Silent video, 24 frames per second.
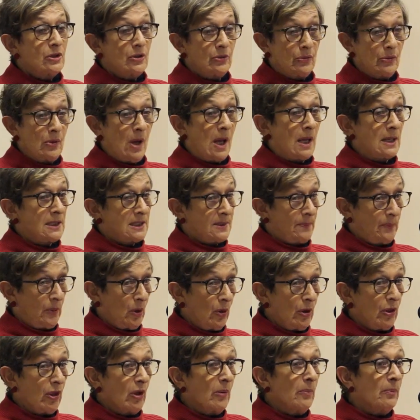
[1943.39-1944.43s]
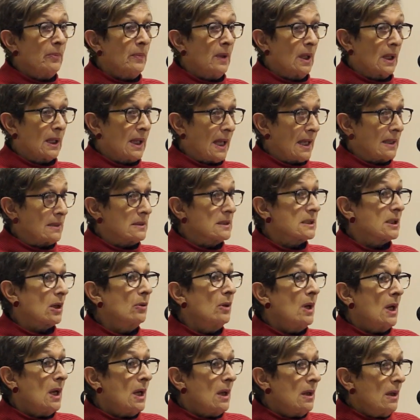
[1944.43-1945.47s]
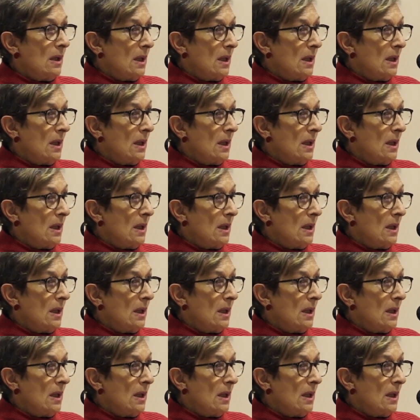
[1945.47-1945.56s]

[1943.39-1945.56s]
to exploit them again. So